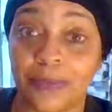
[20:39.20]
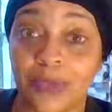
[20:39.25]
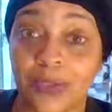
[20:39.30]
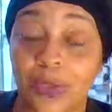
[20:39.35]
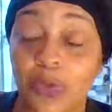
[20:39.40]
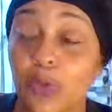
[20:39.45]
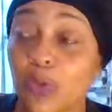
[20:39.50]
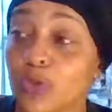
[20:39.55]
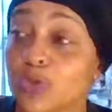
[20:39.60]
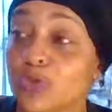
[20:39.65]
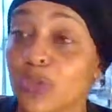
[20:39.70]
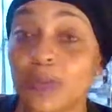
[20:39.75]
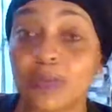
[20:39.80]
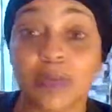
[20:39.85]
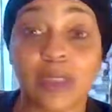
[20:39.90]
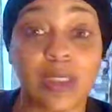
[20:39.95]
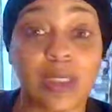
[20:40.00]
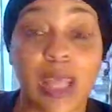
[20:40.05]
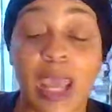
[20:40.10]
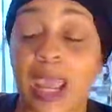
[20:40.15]
You are
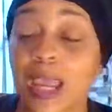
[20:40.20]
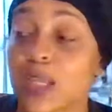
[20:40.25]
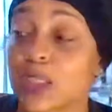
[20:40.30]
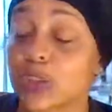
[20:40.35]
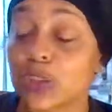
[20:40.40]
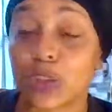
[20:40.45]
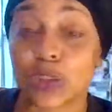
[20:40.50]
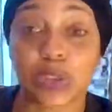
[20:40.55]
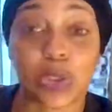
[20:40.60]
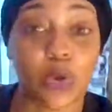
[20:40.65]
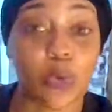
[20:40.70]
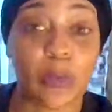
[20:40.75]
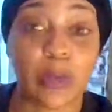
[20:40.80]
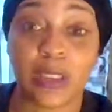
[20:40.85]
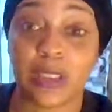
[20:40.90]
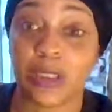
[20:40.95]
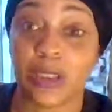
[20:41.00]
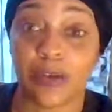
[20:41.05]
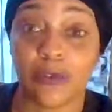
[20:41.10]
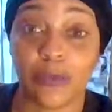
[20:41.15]
dripped in that in so
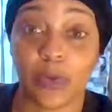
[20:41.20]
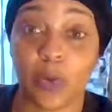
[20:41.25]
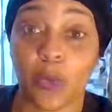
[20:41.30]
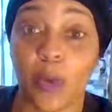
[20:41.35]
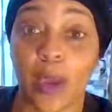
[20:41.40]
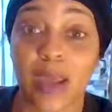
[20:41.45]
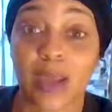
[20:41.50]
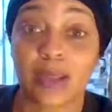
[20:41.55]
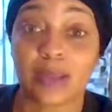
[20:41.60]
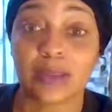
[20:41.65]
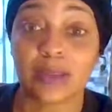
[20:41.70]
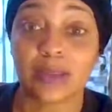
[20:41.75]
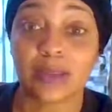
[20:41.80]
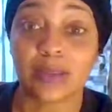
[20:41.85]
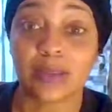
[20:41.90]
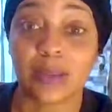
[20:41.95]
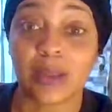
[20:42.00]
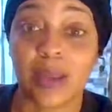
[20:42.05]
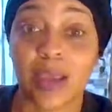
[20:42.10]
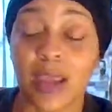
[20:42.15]
many different ways.
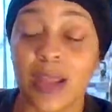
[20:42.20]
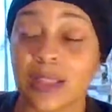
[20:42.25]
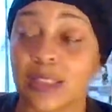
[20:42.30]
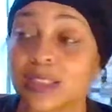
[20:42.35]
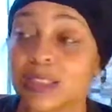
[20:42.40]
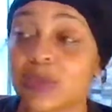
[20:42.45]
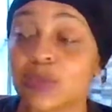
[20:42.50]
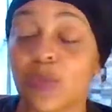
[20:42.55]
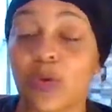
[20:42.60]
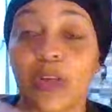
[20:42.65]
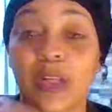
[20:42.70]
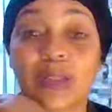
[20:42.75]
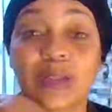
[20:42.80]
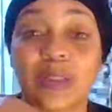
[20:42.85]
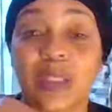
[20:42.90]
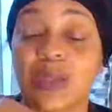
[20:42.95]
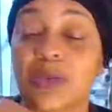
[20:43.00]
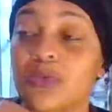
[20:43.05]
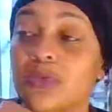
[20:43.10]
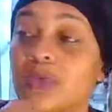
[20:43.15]
And this is where they're
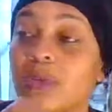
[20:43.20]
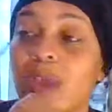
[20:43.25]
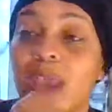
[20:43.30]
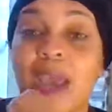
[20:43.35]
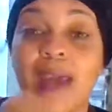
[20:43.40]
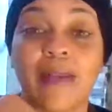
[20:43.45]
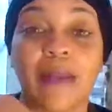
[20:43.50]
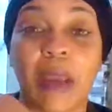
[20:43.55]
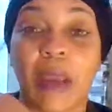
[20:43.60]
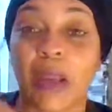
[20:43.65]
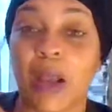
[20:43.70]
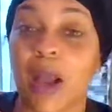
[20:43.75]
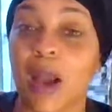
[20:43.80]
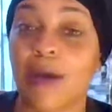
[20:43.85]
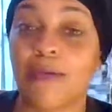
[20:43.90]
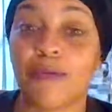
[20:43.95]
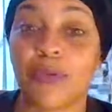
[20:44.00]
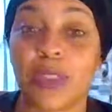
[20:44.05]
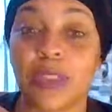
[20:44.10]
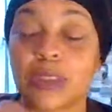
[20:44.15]
telling you to have that
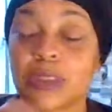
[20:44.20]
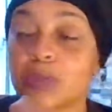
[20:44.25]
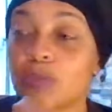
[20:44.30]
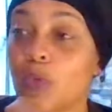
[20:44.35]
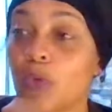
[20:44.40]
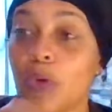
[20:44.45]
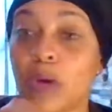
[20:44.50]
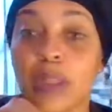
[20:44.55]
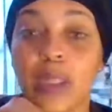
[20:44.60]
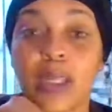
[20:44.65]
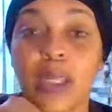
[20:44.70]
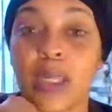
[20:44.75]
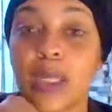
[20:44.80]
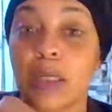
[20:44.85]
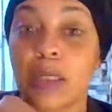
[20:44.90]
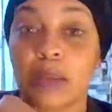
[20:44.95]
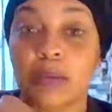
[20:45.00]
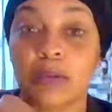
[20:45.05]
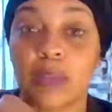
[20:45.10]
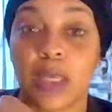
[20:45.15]
confidence more than
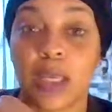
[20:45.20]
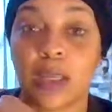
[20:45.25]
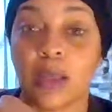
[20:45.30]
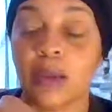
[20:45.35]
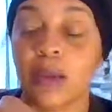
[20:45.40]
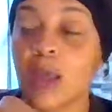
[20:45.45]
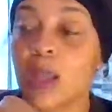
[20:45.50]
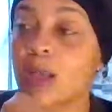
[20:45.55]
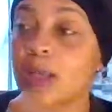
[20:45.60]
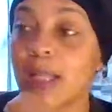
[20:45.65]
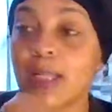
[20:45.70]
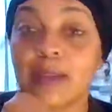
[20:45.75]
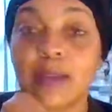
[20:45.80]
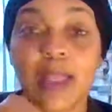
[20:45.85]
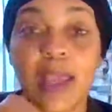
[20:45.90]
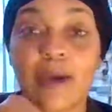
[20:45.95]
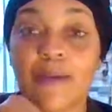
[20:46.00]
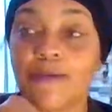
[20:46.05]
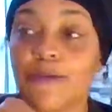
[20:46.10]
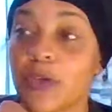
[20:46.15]
anything. Let
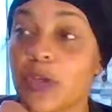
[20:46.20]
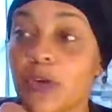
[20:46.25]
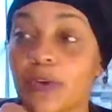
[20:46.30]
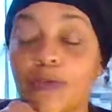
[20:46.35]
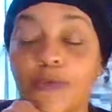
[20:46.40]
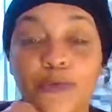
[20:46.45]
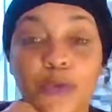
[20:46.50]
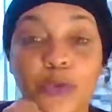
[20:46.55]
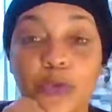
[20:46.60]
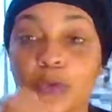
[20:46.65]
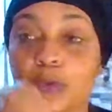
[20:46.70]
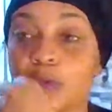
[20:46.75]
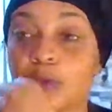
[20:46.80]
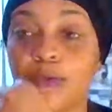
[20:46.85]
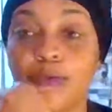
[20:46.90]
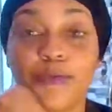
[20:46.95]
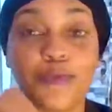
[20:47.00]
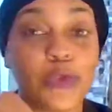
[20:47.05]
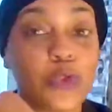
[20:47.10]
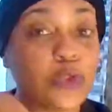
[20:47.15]
that fear
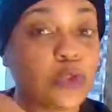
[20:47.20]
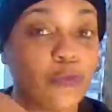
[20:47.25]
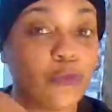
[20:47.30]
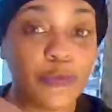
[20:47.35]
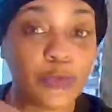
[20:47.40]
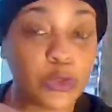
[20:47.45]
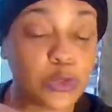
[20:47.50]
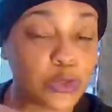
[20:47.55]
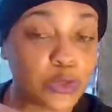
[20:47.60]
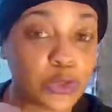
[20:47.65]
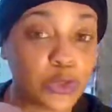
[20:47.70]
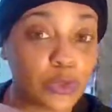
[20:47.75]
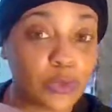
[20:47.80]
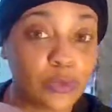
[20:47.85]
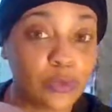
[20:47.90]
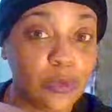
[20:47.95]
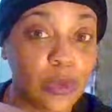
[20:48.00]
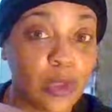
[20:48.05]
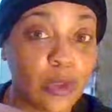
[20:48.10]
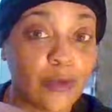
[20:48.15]
fuel, fuel, fuel
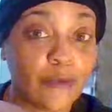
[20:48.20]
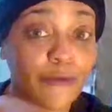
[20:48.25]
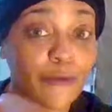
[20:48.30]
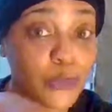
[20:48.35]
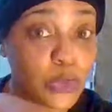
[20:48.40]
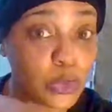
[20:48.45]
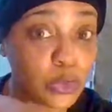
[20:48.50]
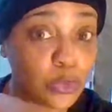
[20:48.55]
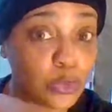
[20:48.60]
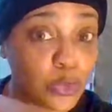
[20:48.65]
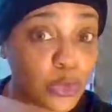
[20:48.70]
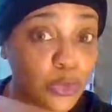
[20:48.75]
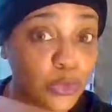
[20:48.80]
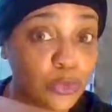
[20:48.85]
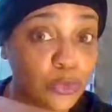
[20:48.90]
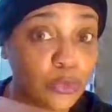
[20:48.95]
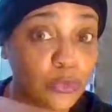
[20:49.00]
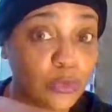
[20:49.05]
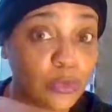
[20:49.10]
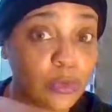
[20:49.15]
you, fuel
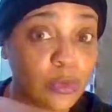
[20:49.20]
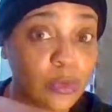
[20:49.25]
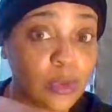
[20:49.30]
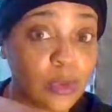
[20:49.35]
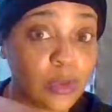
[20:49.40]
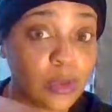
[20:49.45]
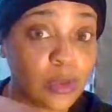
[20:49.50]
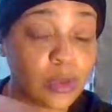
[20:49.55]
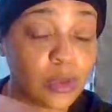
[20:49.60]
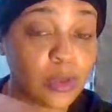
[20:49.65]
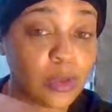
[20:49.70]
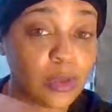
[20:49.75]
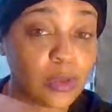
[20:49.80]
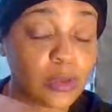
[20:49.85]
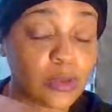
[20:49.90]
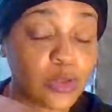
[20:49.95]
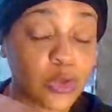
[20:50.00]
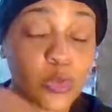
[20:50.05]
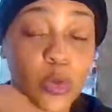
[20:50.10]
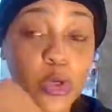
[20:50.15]
you
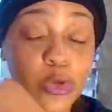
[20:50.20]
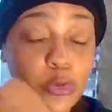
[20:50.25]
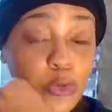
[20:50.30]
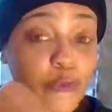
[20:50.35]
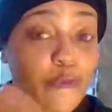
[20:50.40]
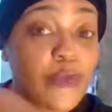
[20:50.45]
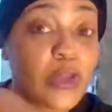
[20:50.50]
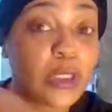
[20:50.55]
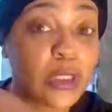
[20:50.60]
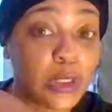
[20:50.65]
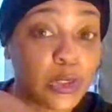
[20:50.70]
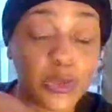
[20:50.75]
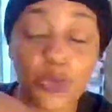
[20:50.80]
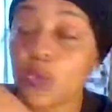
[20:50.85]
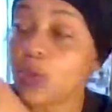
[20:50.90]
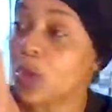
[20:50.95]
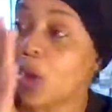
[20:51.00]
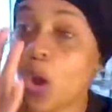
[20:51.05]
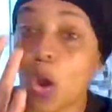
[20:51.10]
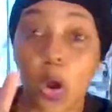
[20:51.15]
to where you feeling
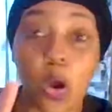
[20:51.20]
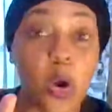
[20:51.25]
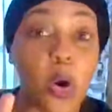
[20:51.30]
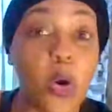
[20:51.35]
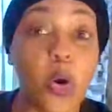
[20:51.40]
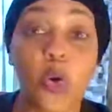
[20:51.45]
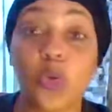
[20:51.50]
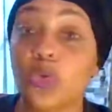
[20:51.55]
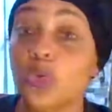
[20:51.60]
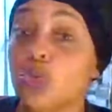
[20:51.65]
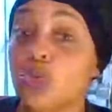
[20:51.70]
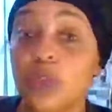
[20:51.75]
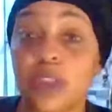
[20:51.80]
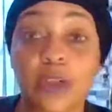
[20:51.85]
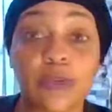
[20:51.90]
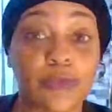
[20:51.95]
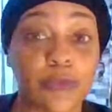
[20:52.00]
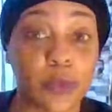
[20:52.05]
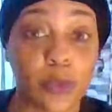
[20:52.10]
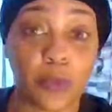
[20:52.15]
you in a whole new
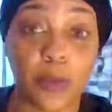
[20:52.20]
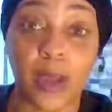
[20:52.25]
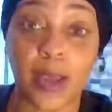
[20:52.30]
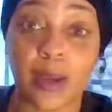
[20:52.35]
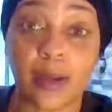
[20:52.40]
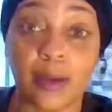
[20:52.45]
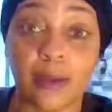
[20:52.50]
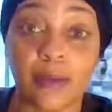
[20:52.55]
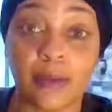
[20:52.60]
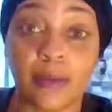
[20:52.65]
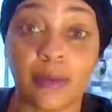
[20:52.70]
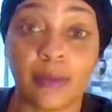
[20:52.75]
different way.